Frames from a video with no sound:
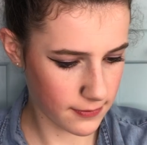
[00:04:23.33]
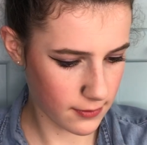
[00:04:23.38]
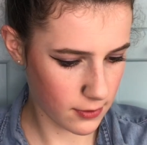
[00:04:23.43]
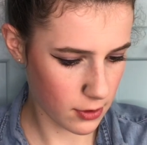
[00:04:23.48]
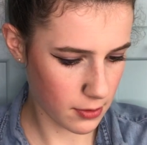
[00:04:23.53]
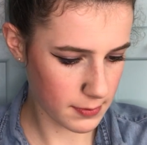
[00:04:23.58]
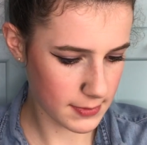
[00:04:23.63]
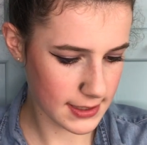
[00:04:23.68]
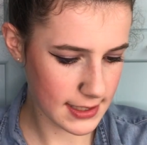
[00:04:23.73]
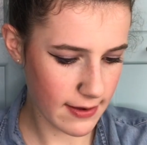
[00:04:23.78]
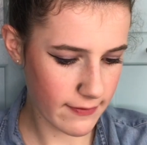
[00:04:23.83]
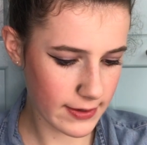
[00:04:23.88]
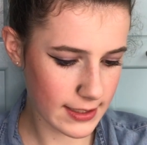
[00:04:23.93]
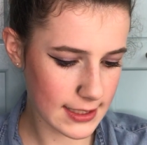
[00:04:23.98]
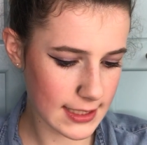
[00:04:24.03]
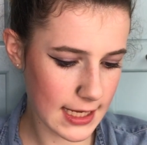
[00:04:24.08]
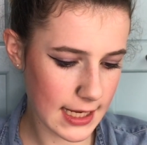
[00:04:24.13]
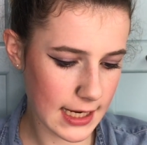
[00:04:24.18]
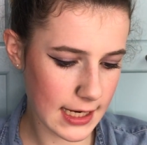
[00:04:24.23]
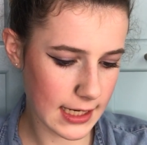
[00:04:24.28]
from
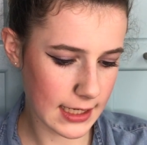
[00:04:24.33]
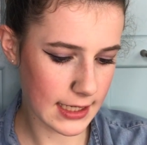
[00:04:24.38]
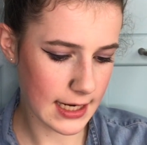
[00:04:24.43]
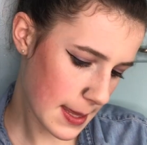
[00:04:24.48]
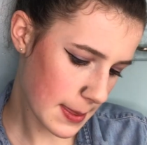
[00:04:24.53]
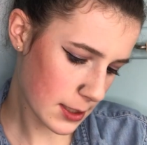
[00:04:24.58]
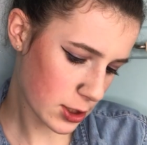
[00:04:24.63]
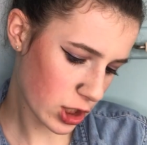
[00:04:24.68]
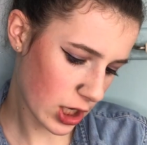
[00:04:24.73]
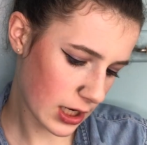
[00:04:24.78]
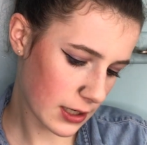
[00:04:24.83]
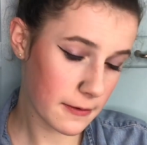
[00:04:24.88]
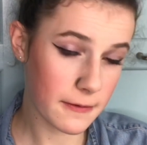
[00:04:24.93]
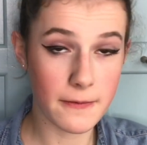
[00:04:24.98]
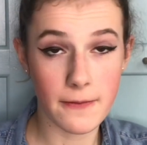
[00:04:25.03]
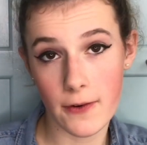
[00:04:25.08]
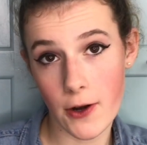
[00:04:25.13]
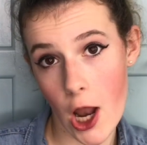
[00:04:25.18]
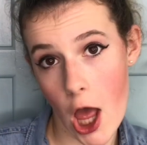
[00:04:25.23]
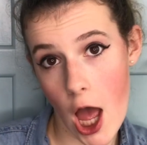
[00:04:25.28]
17 in the shade
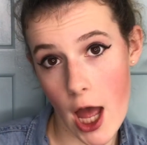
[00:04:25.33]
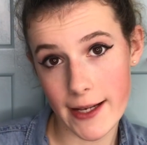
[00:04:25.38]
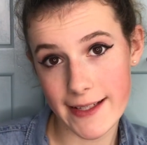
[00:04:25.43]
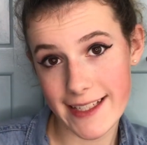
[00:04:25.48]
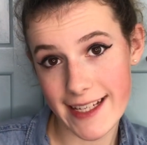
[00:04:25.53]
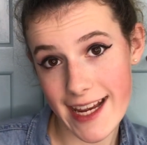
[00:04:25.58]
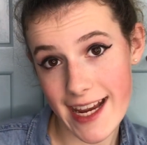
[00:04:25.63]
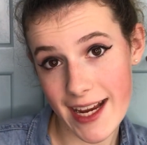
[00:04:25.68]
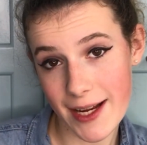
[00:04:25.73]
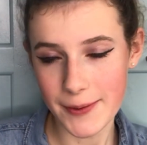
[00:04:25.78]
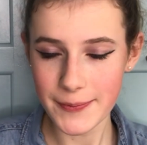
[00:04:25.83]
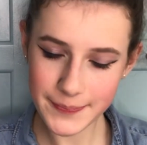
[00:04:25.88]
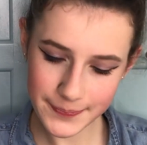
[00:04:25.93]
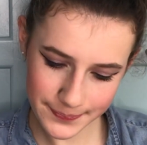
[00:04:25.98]
Flirty.